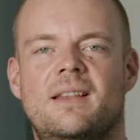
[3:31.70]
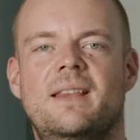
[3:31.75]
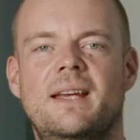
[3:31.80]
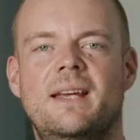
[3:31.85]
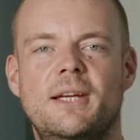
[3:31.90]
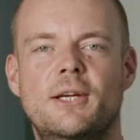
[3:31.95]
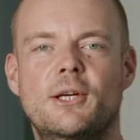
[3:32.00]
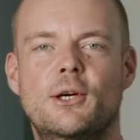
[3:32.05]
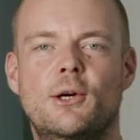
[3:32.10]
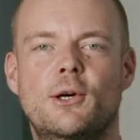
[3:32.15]
There
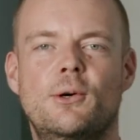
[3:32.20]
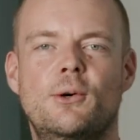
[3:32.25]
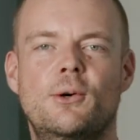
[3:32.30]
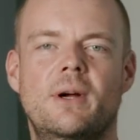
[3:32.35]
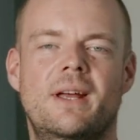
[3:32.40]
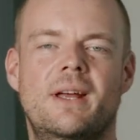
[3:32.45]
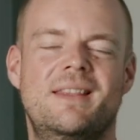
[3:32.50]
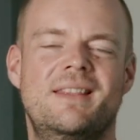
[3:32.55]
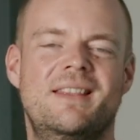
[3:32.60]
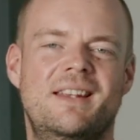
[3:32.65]
you go.
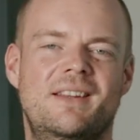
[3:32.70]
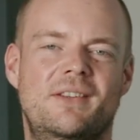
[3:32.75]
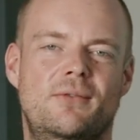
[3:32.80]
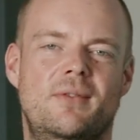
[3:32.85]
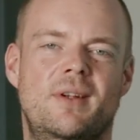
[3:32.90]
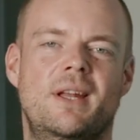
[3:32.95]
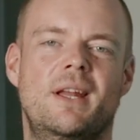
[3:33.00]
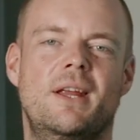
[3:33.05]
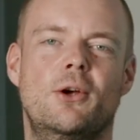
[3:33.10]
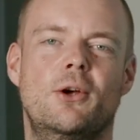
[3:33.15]
In this
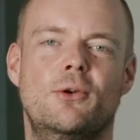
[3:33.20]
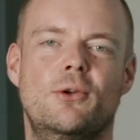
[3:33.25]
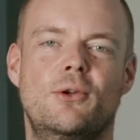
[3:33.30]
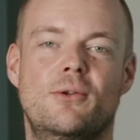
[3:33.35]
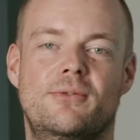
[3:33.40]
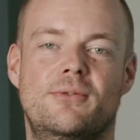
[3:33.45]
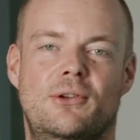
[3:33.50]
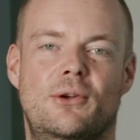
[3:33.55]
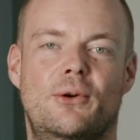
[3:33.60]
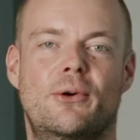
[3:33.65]
video,
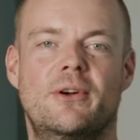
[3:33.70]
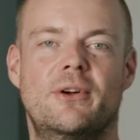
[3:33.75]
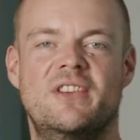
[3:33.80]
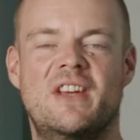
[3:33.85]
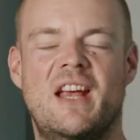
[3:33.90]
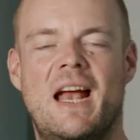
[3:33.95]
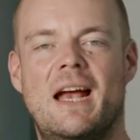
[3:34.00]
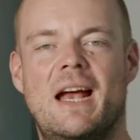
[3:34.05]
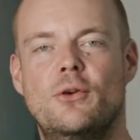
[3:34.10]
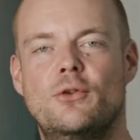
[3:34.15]
you've learned
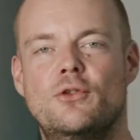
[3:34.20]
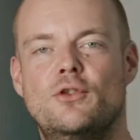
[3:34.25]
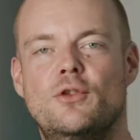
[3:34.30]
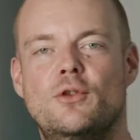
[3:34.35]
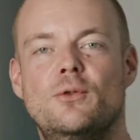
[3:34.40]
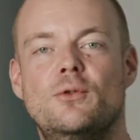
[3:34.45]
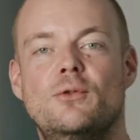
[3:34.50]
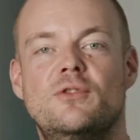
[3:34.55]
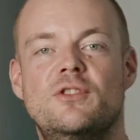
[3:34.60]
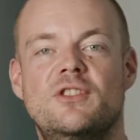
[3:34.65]
how
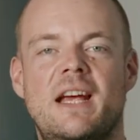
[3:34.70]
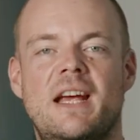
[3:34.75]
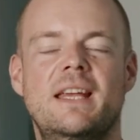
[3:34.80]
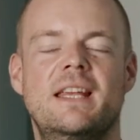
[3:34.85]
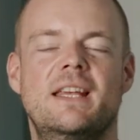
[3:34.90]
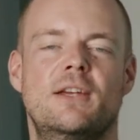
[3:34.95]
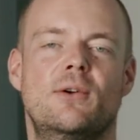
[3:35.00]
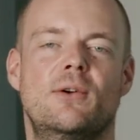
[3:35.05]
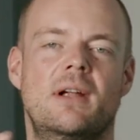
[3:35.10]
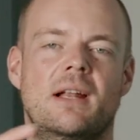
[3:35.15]
to
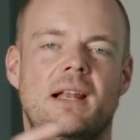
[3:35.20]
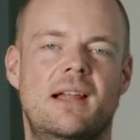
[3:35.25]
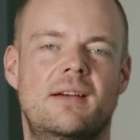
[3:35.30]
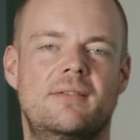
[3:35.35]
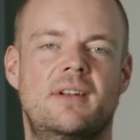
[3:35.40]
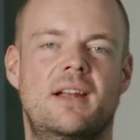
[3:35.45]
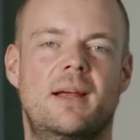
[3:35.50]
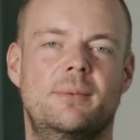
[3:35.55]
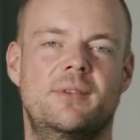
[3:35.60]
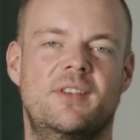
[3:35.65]
take your
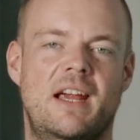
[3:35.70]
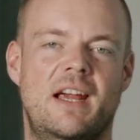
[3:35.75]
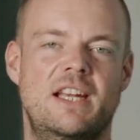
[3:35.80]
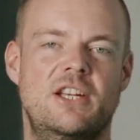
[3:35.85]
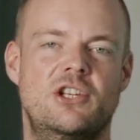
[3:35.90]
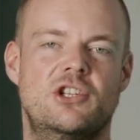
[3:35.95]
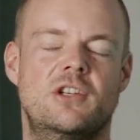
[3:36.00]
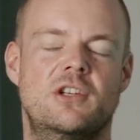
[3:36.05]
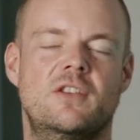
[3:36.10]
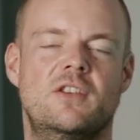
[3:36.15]
ElevenLabs
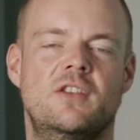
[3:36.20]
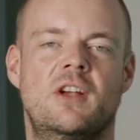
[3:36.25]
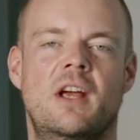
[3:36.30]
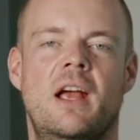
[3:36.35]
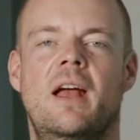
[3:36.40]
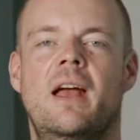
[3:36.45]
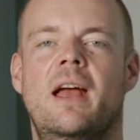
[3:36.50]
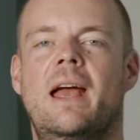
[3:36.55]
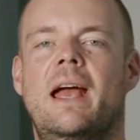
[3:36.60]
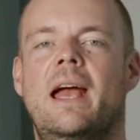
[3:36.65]
agent
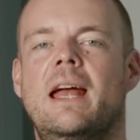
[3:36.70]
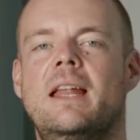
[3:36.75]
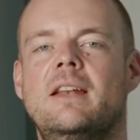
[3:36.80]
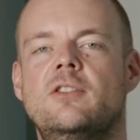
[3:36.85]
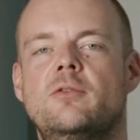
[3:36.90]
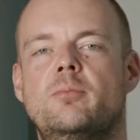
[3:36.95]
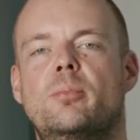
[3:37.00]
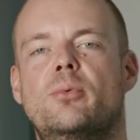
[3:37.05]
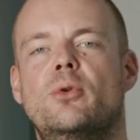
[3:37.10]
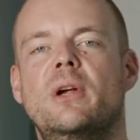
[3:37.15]

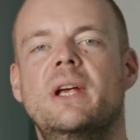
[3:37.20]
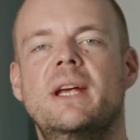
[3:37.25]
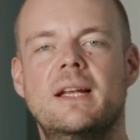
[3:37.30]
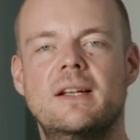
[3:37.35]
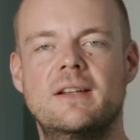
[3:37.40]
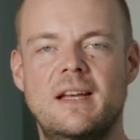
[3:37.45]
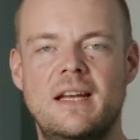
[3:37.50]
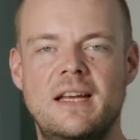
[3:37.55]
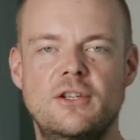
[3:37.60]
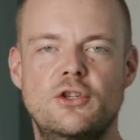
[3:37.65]
and bring
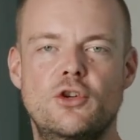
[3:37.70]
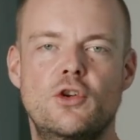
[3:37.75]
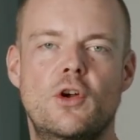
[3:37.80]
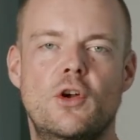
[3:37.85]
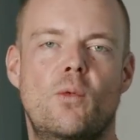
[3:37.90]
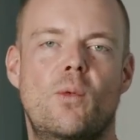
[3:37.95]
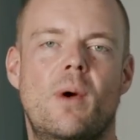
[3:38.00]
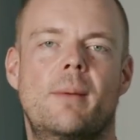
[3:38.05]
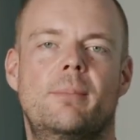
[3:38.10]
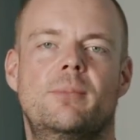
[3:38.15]
it into
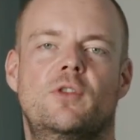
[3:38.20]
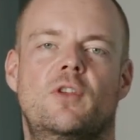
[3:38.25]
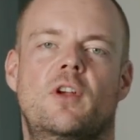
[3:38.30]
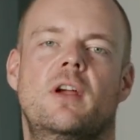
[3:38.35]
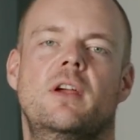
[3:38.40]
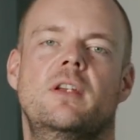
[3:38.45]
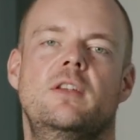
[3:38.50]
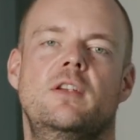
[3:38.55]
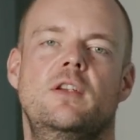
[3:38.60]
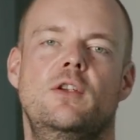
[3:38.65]
your
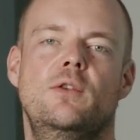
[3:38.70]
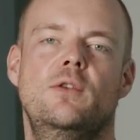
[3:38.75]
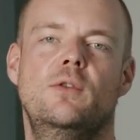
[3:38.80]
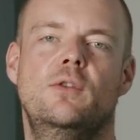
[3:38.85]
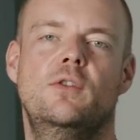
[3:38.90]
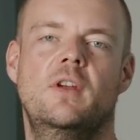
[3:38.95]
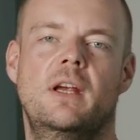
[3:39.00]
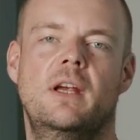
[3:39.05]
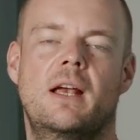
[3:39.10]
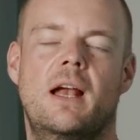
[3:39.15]
website
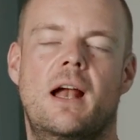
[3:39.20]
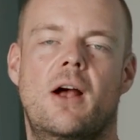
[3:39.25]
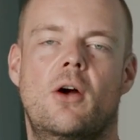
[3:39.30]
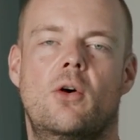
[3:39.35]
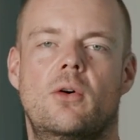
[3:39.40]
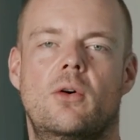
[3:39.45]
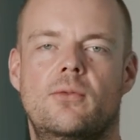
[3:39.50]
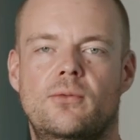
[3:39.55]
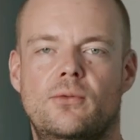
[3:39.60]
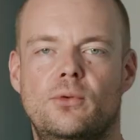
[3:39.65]
using
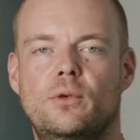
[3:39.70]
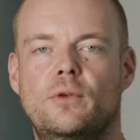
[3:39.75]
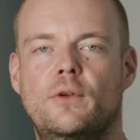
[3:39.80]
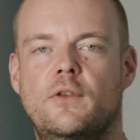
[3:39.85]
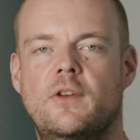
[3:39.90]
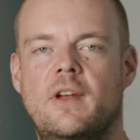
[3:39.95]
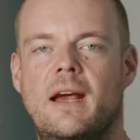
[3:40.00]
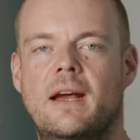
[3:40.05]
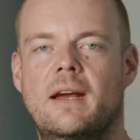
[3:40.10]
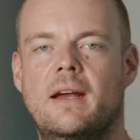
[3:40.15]
our full
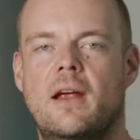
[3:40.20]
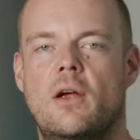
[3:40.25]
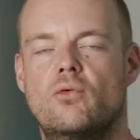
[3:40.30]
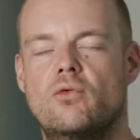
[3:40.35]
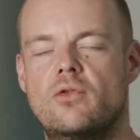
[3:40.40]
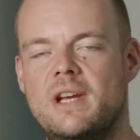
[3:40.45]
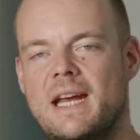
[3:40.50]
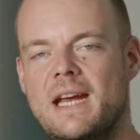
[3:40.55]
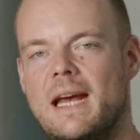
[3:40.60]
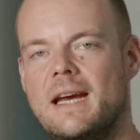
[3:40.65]
stack
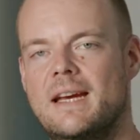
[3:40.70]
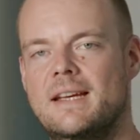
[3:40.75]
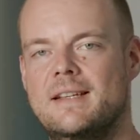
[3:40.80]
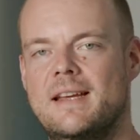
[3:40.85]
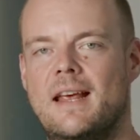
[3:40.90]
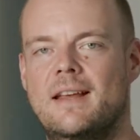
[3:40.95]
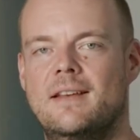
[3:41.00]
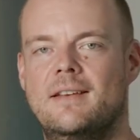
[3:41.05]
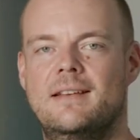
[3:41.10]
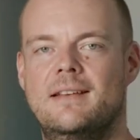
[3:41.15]
React
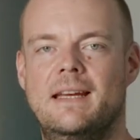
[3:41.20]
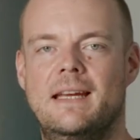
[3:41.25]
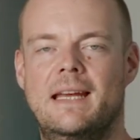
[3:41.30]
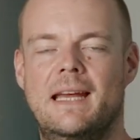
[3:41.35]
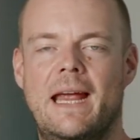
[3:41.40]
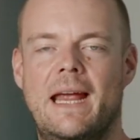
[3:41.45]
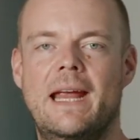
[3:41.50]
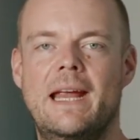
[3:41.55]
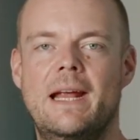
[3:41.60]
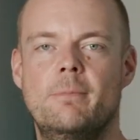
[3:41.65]

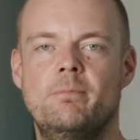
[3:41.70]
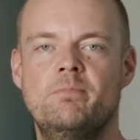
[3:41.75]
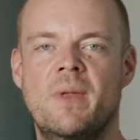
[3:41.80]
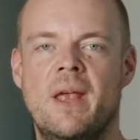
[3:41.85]
SDK.